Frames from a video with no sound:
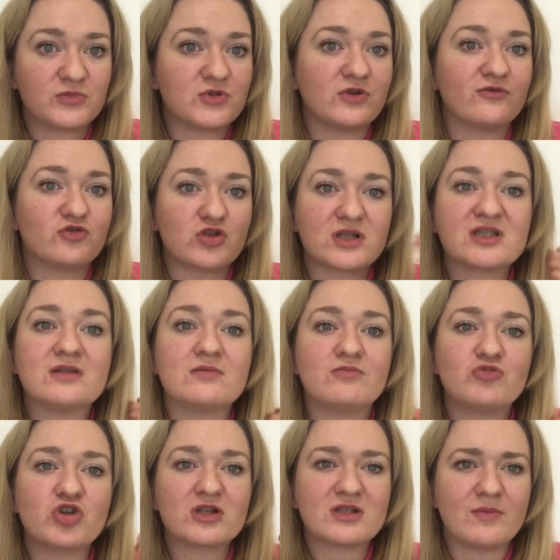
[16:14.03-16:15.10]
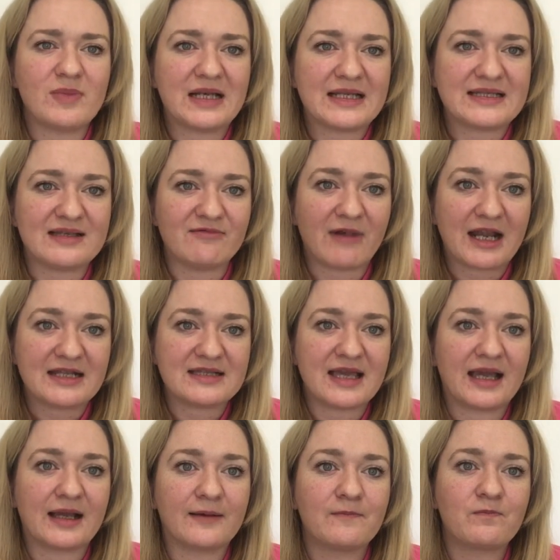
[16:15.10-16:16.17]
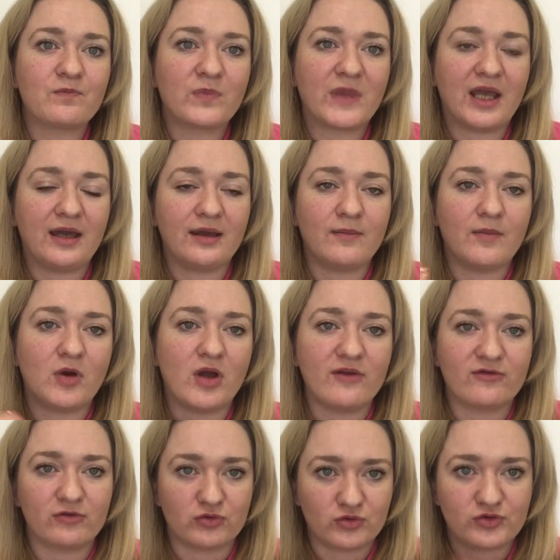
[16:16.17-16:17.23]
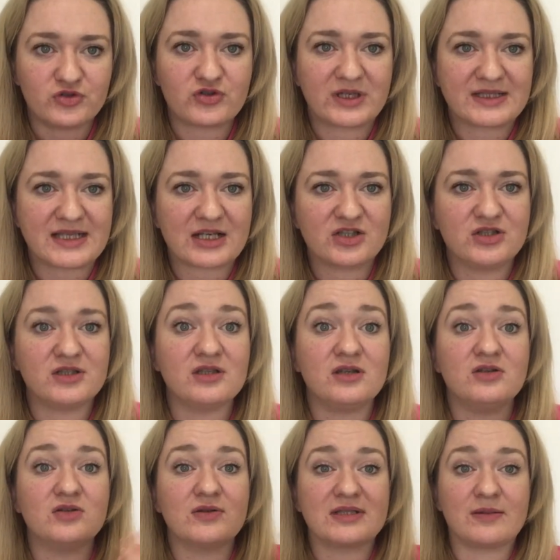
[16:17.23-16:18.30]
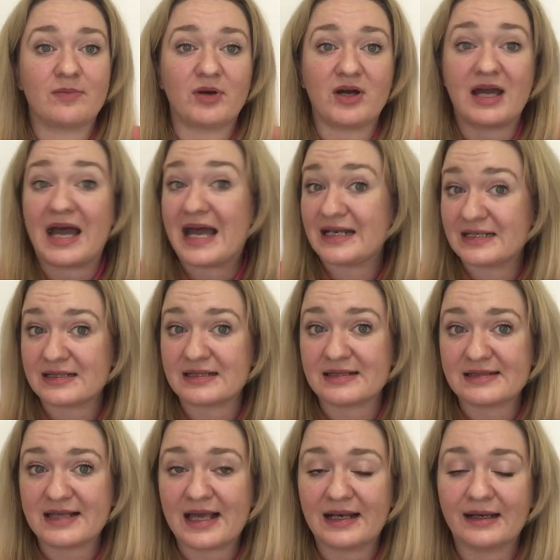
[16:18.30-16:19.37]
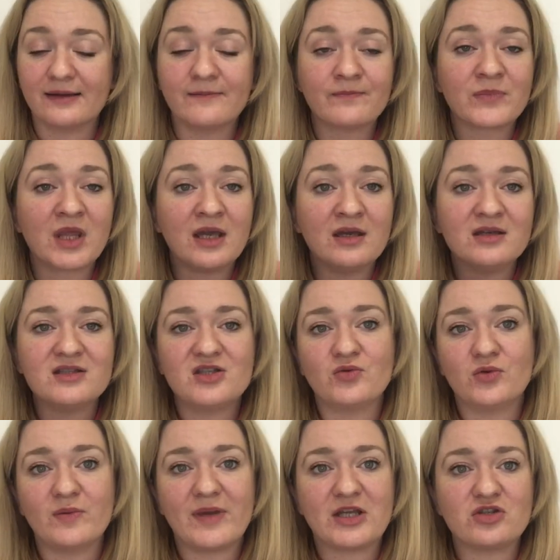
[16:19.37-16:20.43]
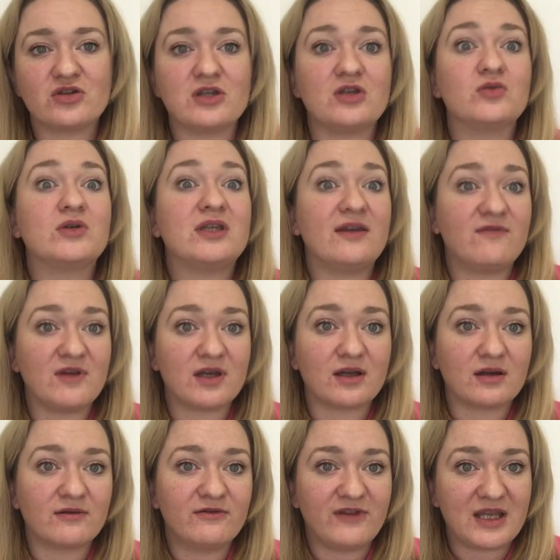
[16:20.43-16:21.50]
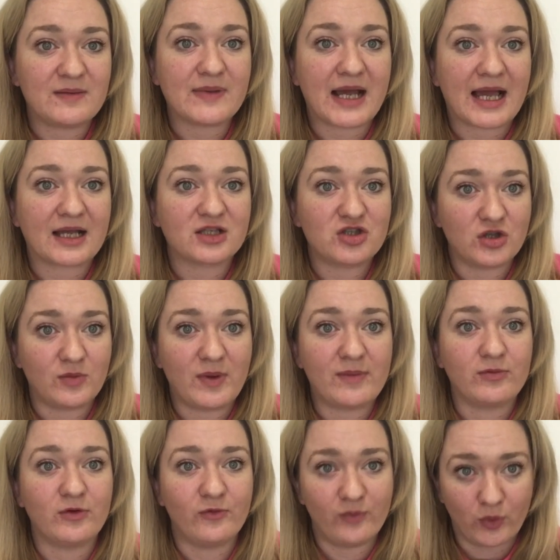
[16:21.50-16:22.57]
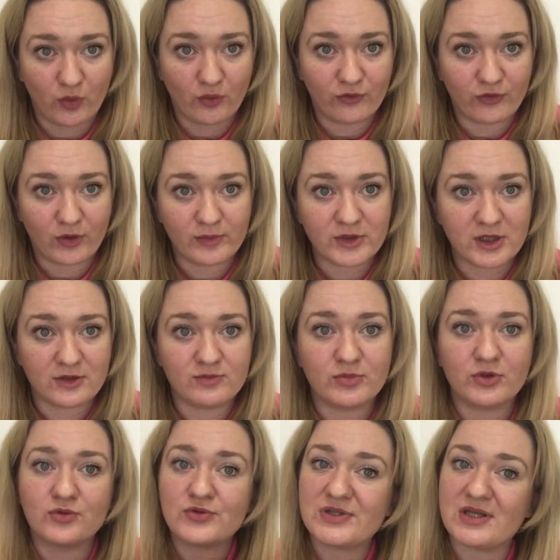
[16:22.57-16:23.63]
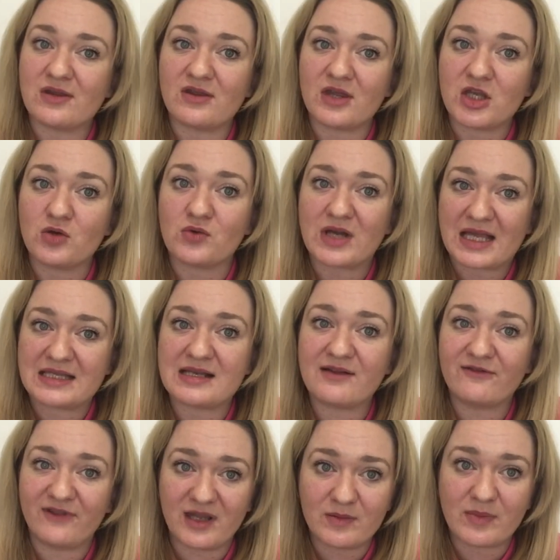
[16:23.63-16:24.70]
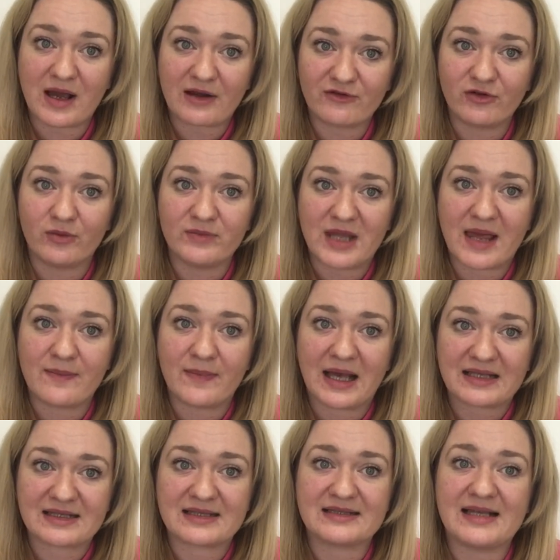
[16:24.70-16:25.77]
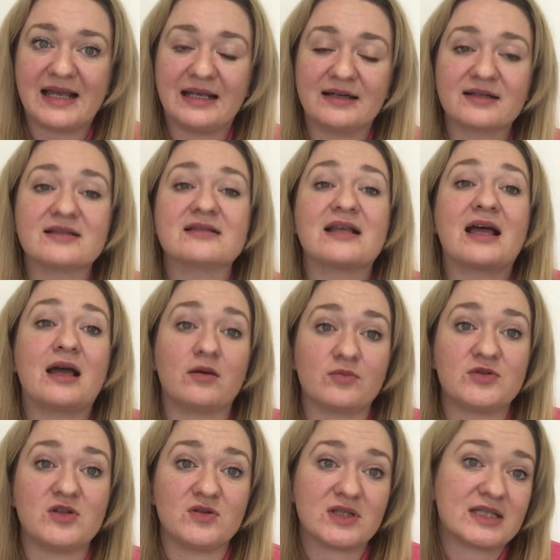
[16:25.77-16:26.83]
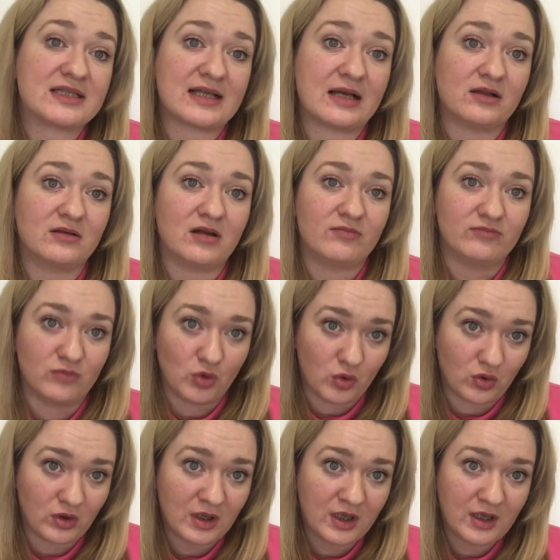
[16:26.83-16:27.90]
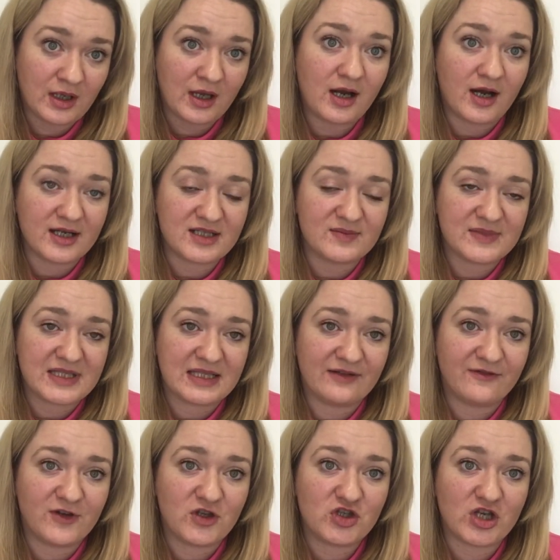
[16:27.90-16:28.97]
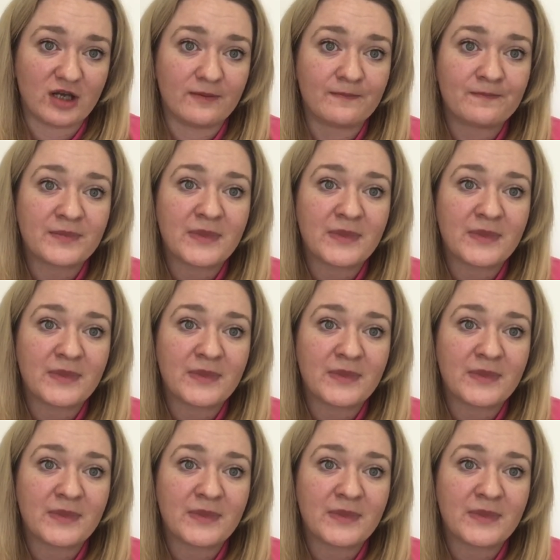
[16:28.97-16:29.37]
sort of trustability rating over all the transactions that you do as a buyer and as a seller. So you want to make sure that you're giving feedback to the people who bought from you, but also that you're getting feedback from them as a seller, because that helps you to sell more items in the future.